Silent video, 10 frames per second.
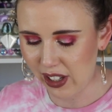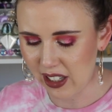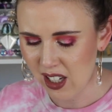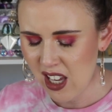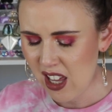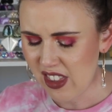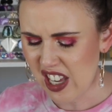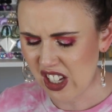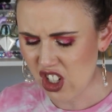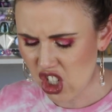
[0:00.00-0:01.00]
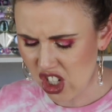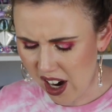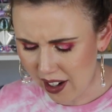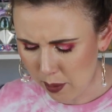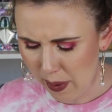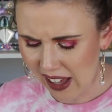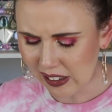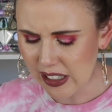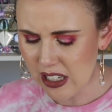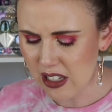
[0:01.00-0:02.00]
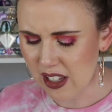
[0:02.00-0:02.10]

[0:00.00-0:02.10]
like there's a shark palette,